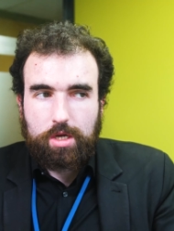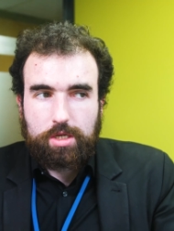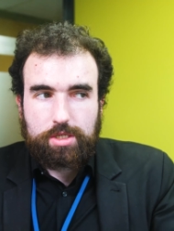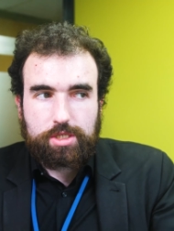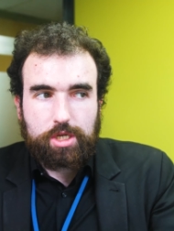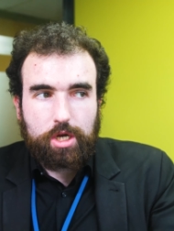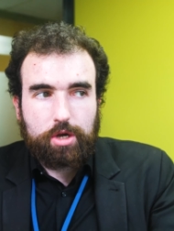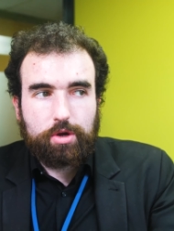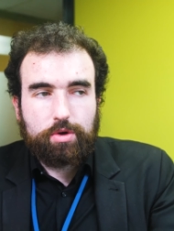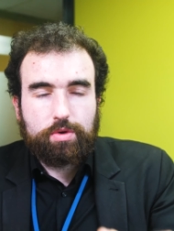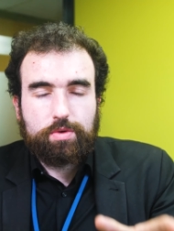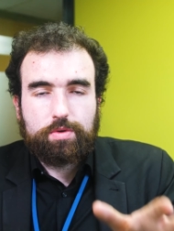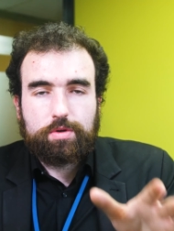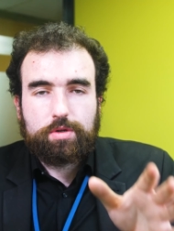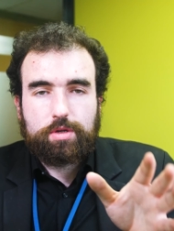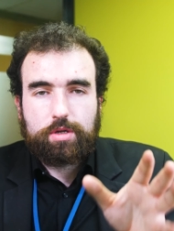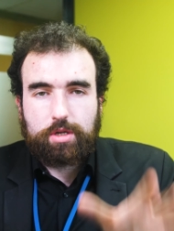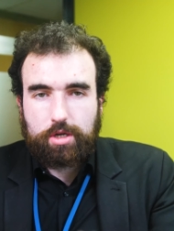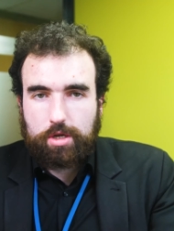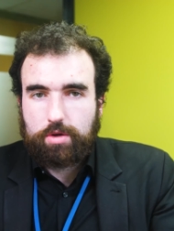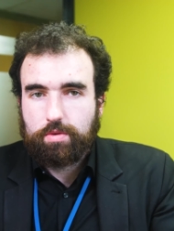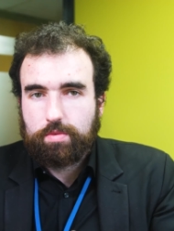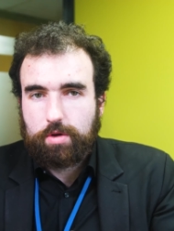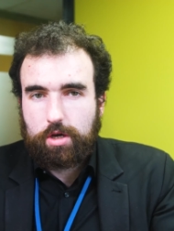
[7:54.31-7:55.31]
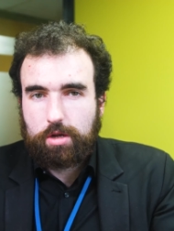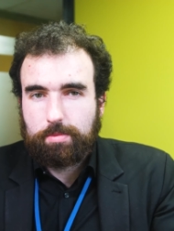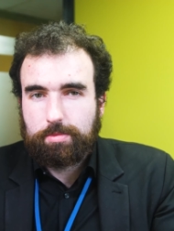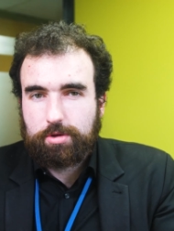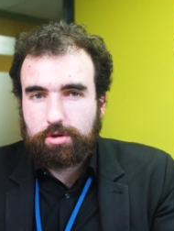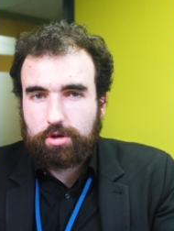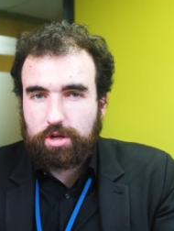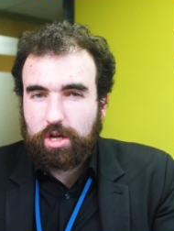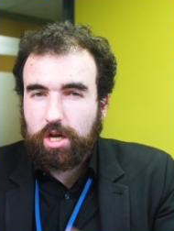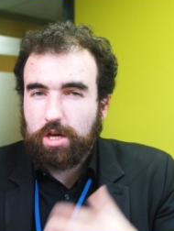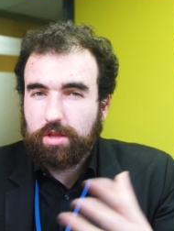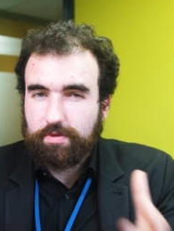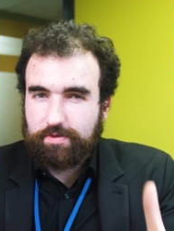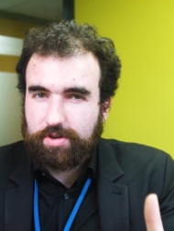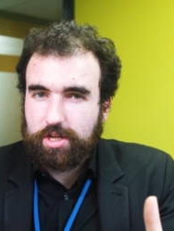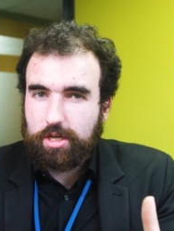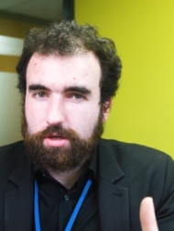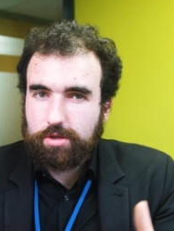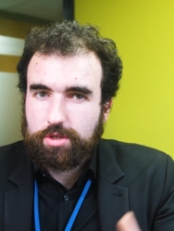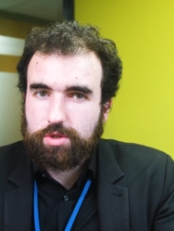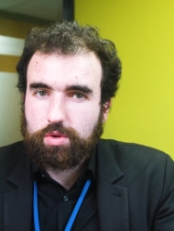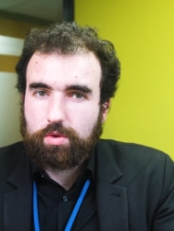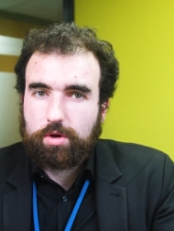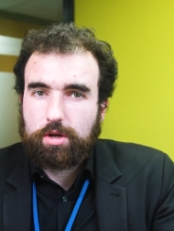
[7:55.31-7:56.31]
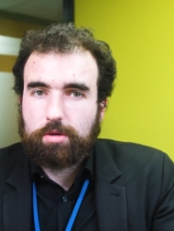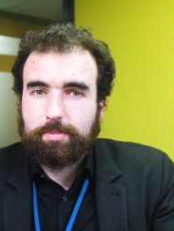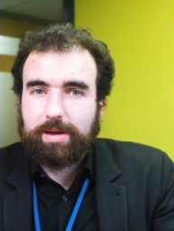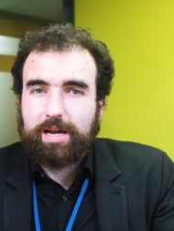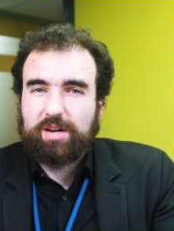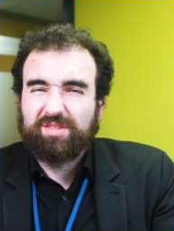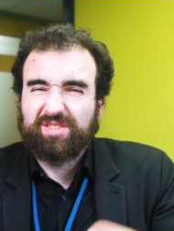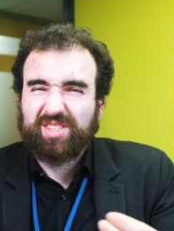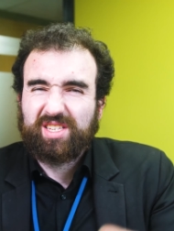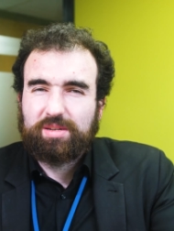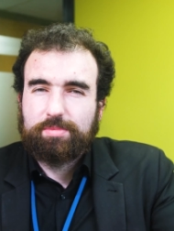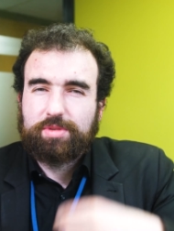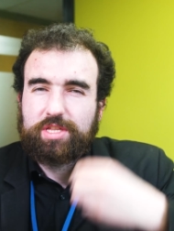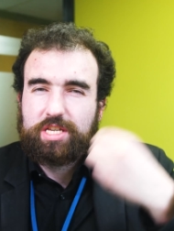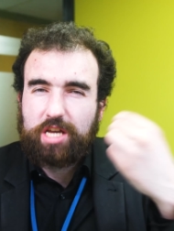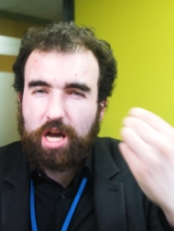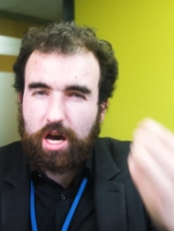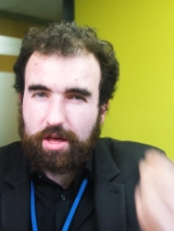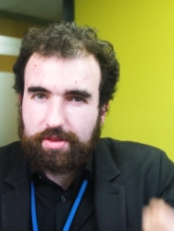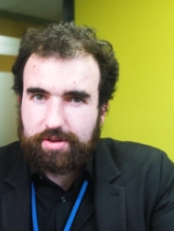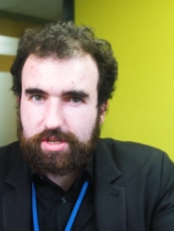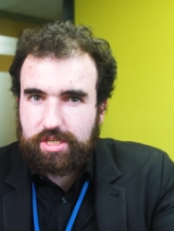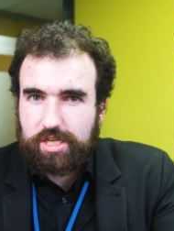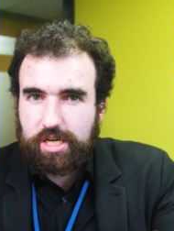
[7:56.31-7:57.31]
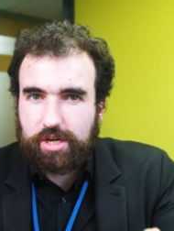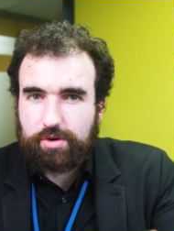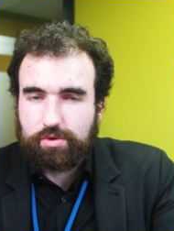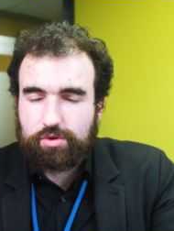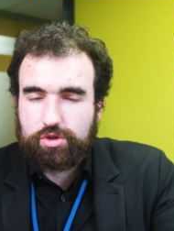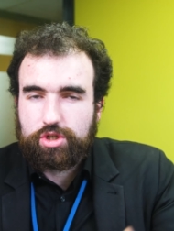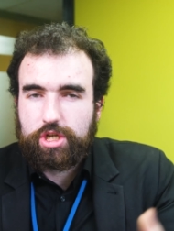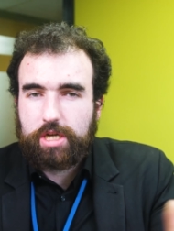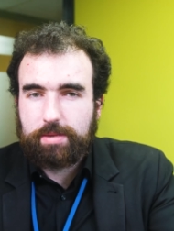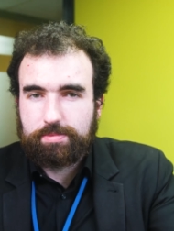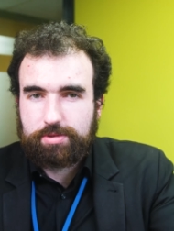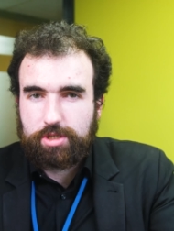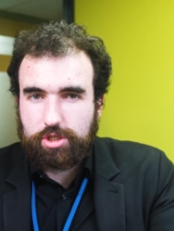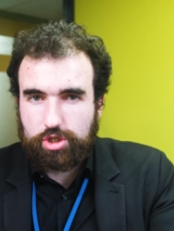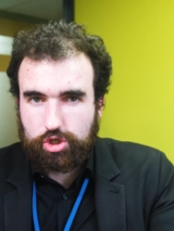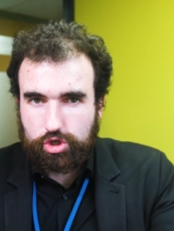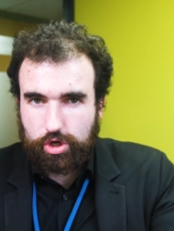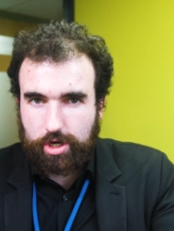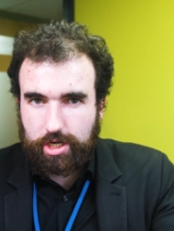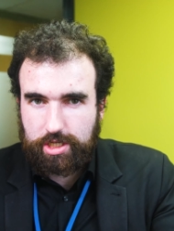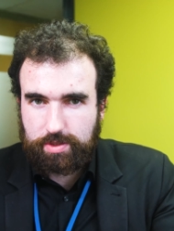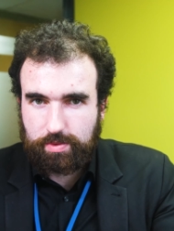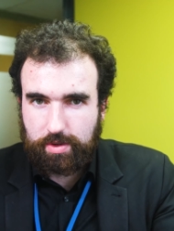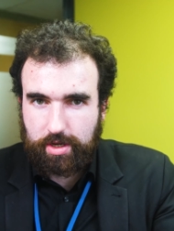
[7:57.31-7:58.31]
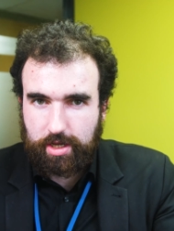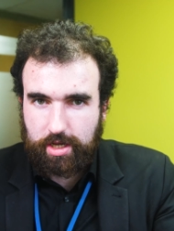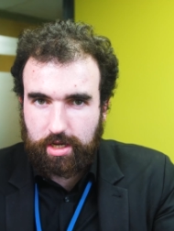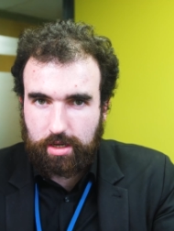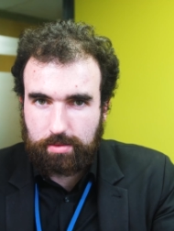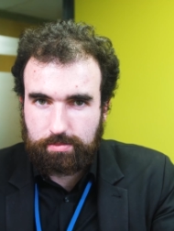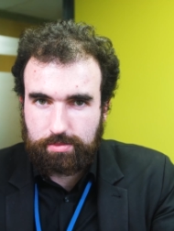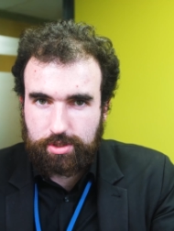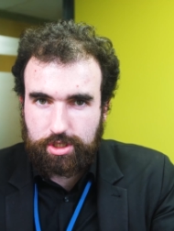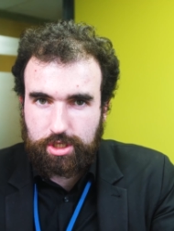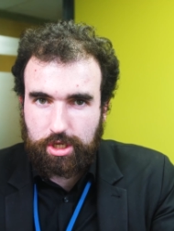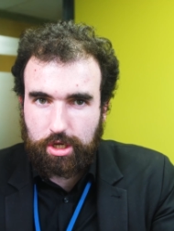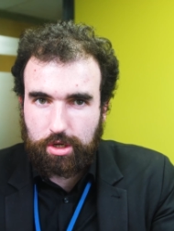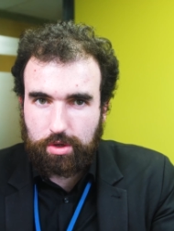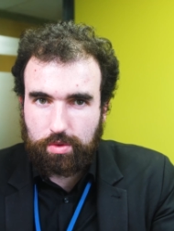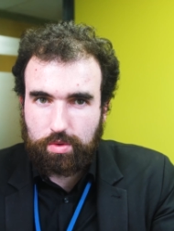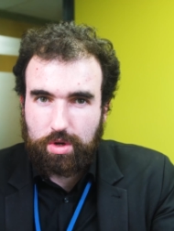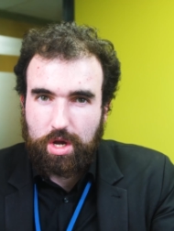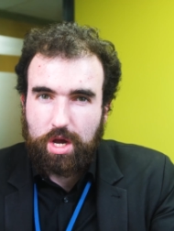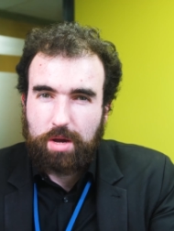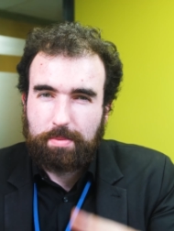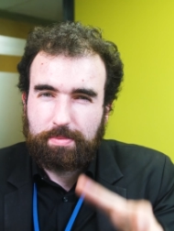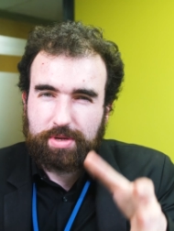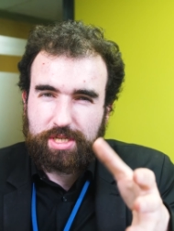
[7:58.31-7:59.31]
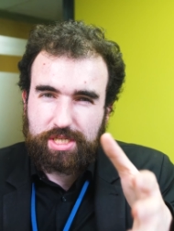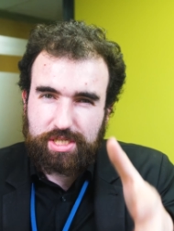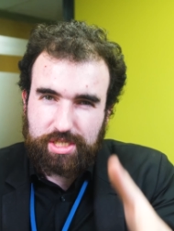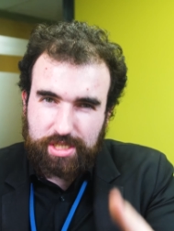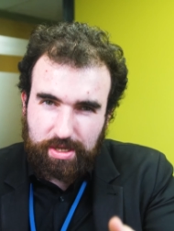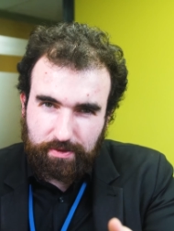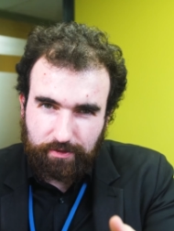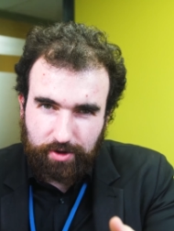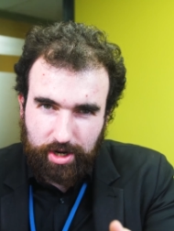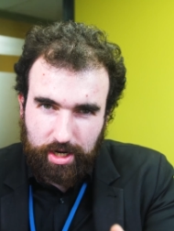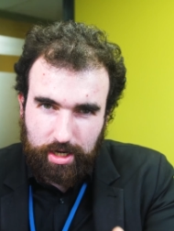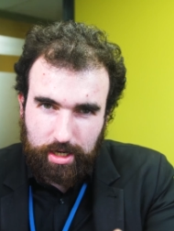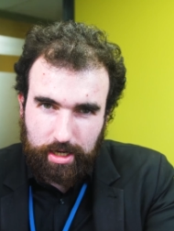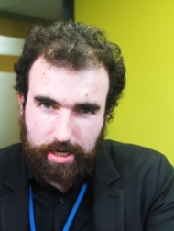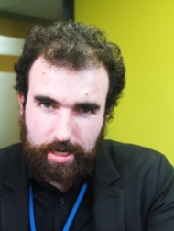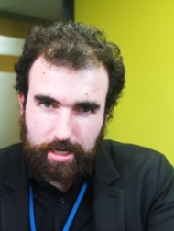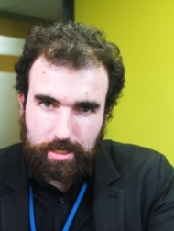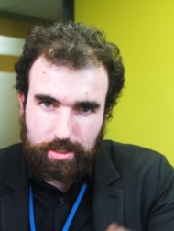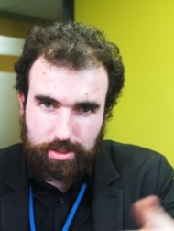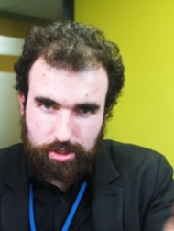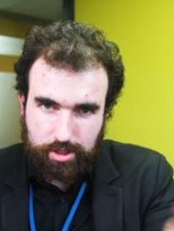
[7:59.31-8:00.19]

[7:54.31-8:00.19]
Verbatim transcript: So, you know, and I'll be doing other videos talking about some of the other tips and tricks when it comes to specifically